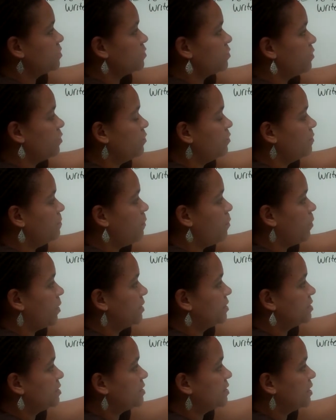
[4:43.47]
through the
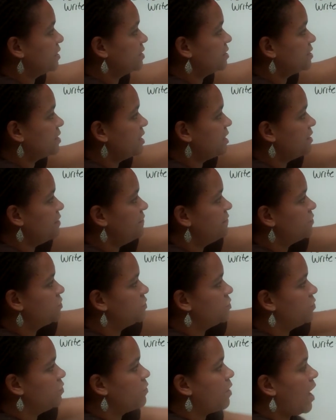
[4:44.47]
points 6, negative
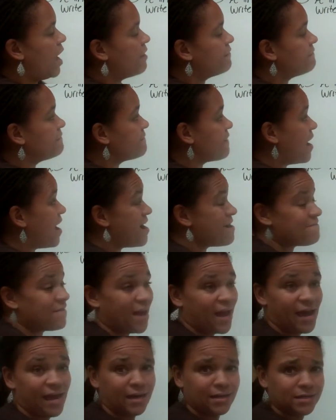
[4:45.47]
2, and 5,
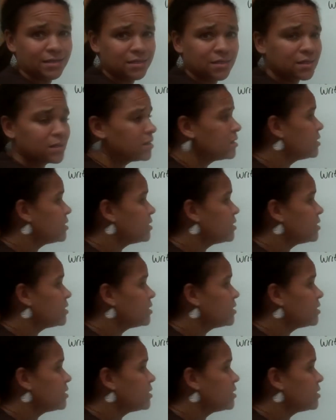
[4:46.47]
8.